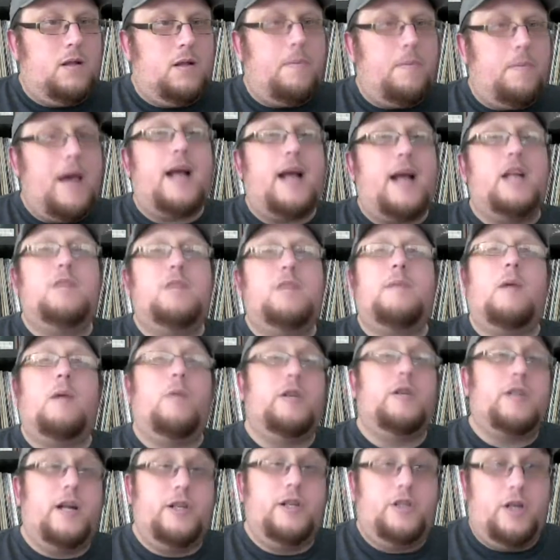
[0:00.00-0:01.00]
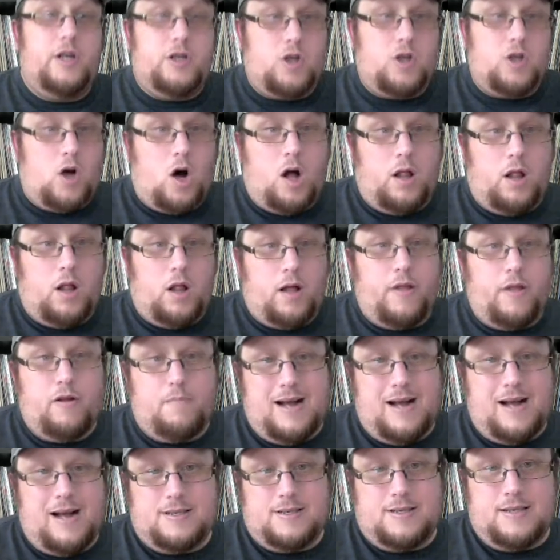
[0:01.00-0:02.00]
package by which I judge all other
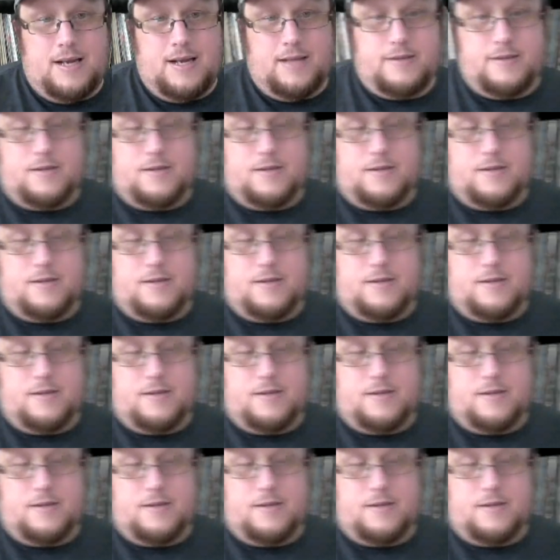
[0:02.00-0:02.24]
box sets.